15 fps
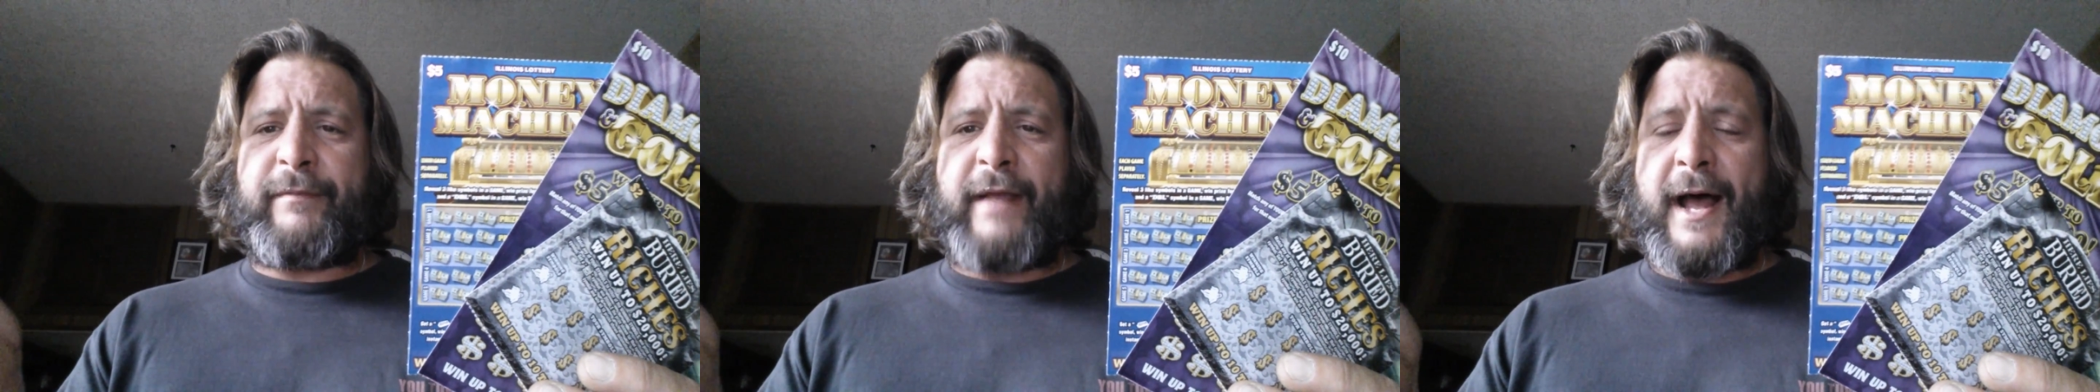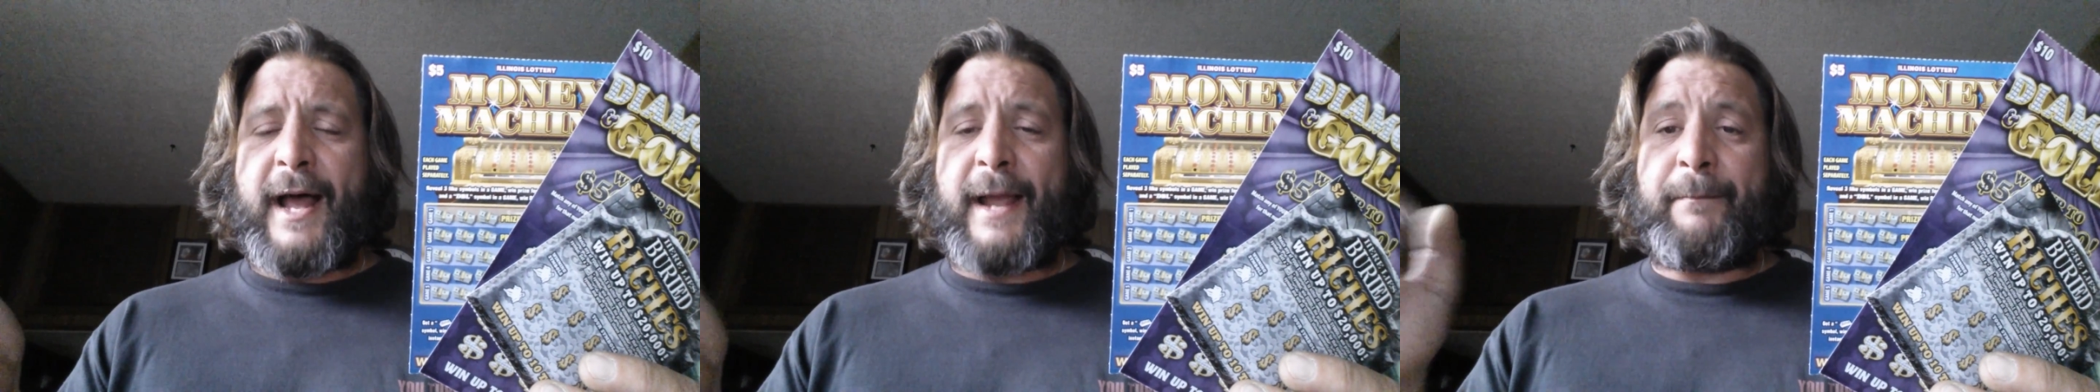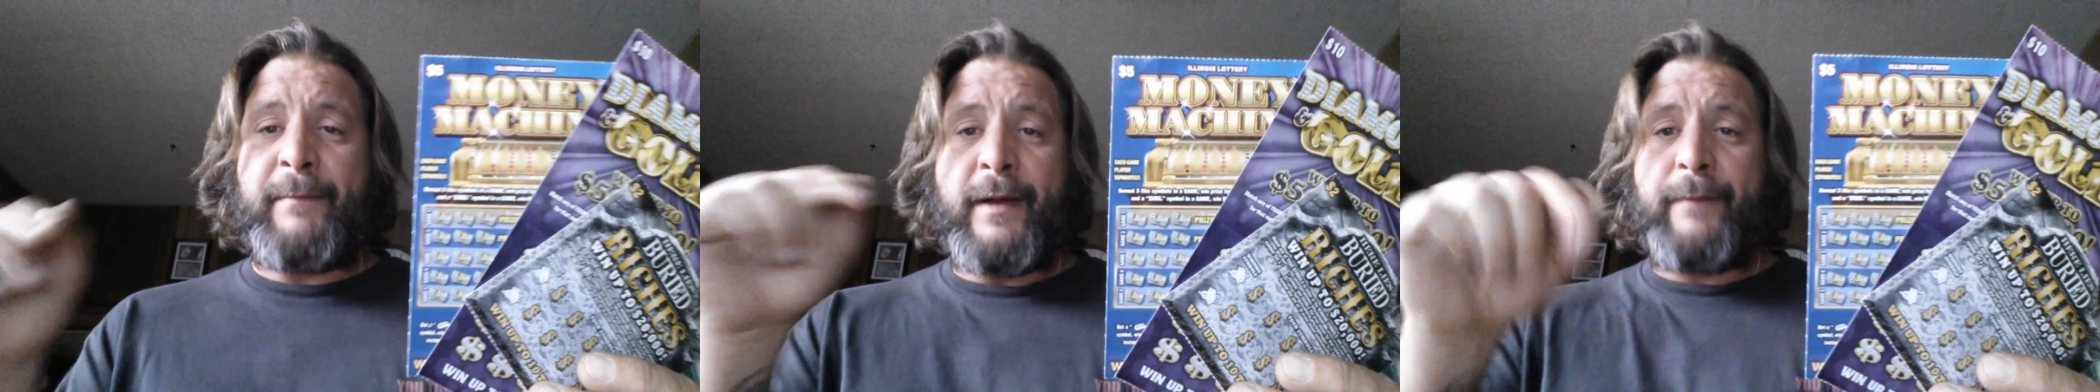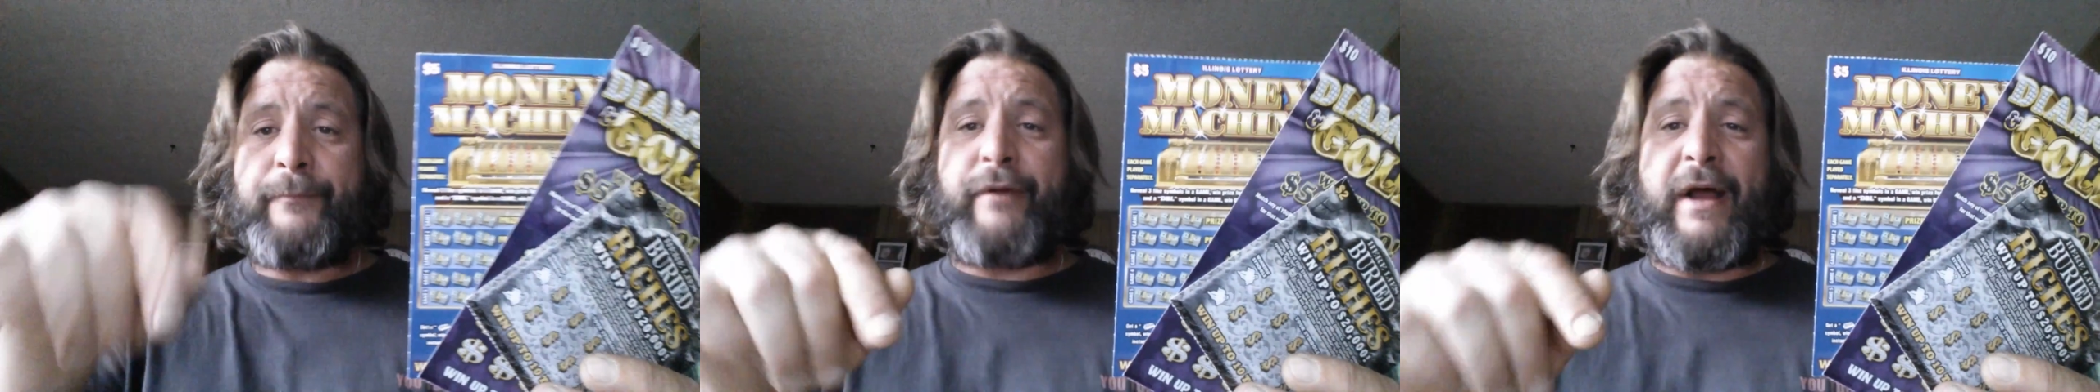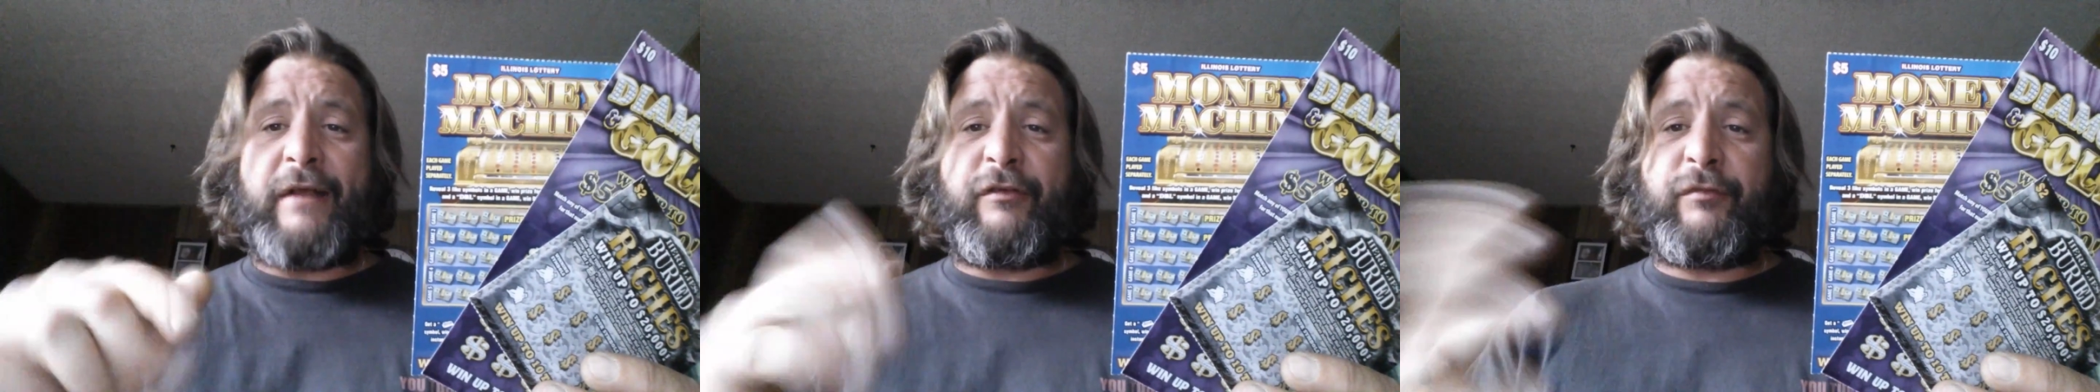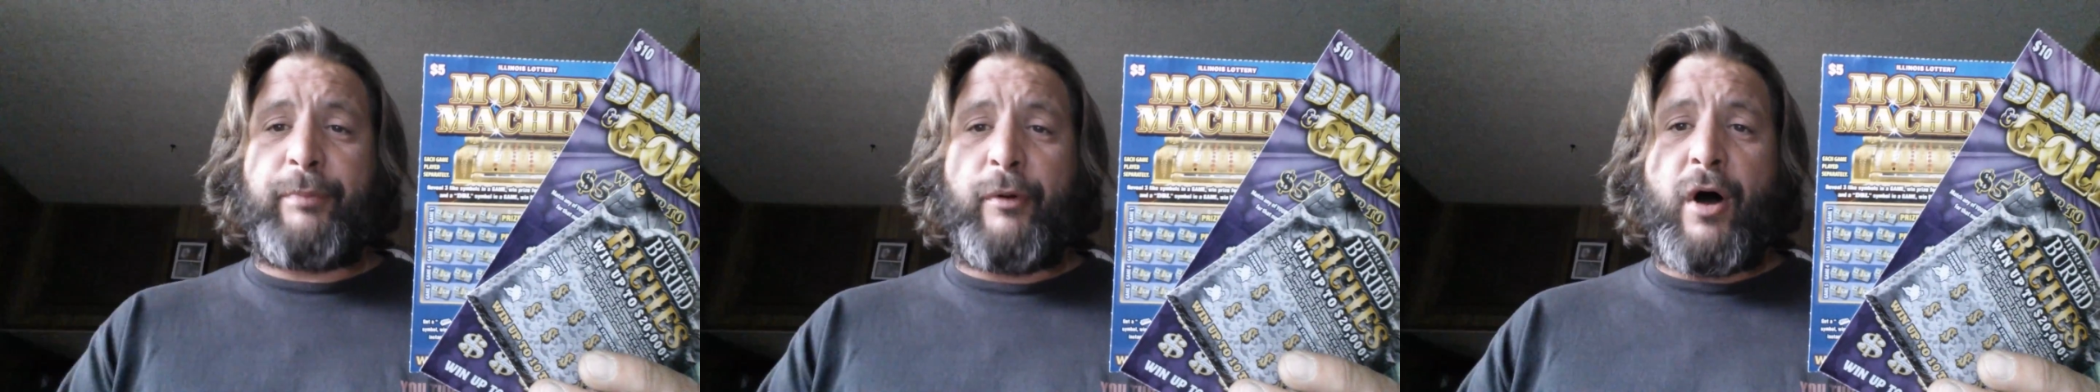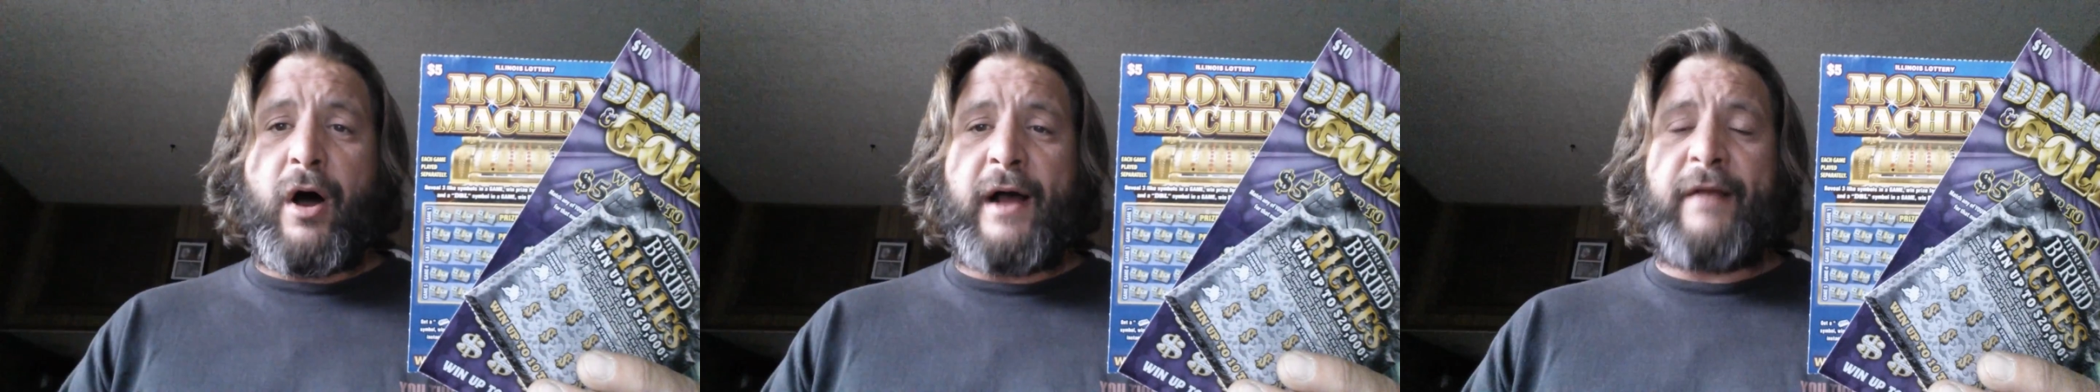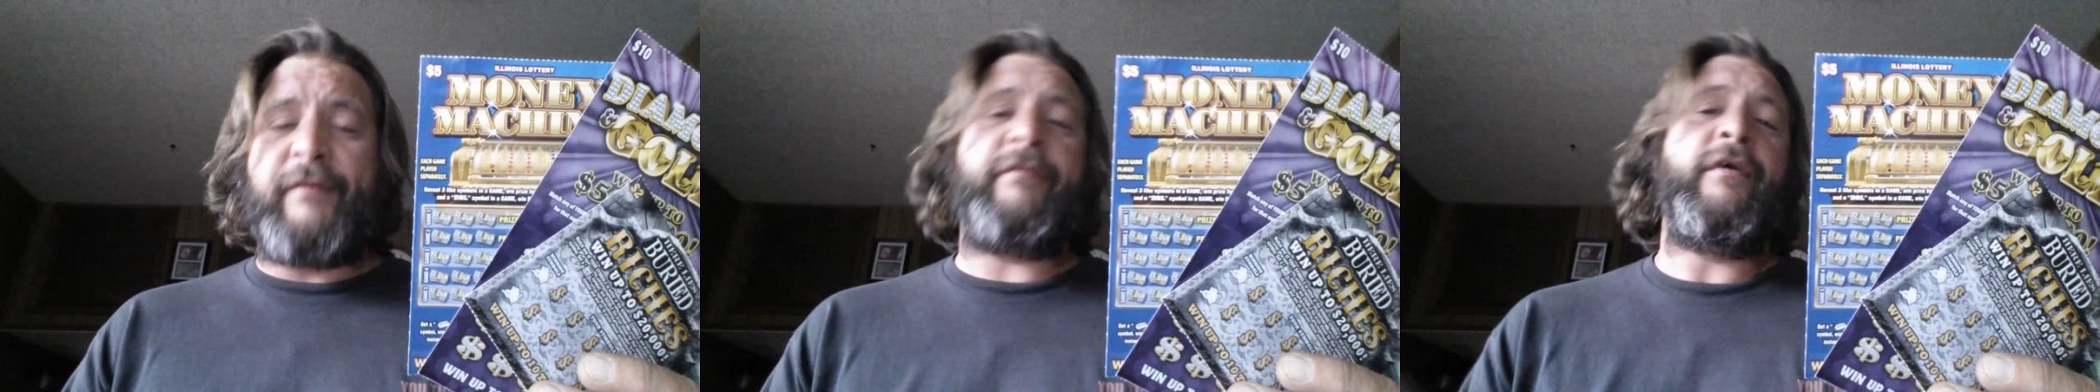time, press
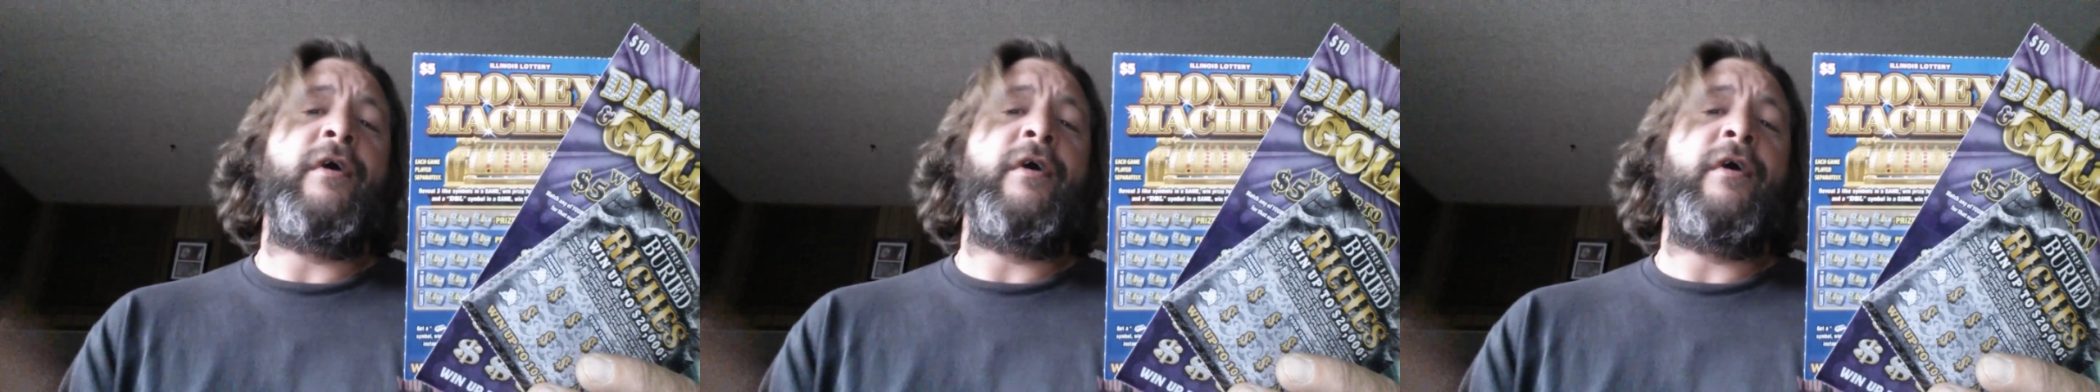pause,